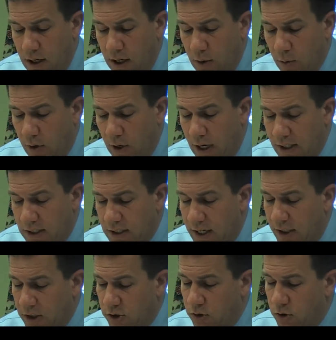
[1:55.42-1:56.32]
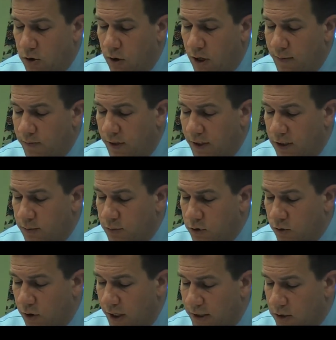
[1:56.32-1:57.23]
Whereas National Crime
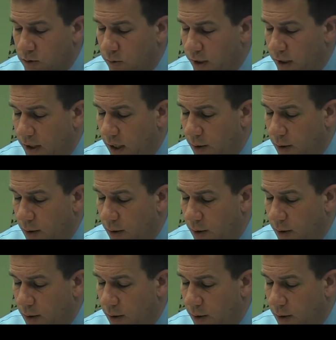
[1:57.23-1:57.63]
Victims' Rights Week,